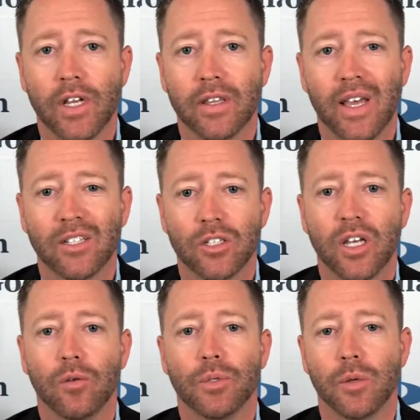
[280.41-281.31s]
And that just
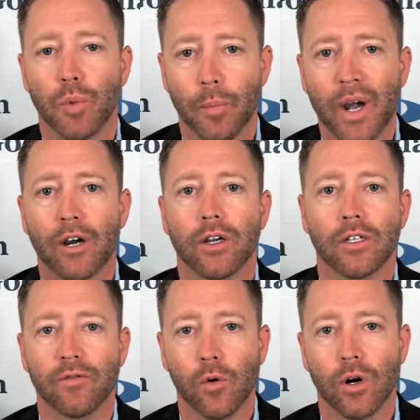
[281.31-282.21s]
helps in
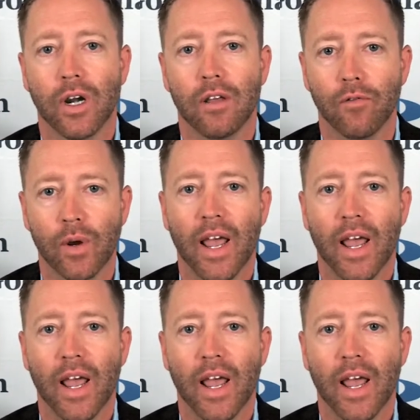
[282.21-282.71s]
preparedness for if we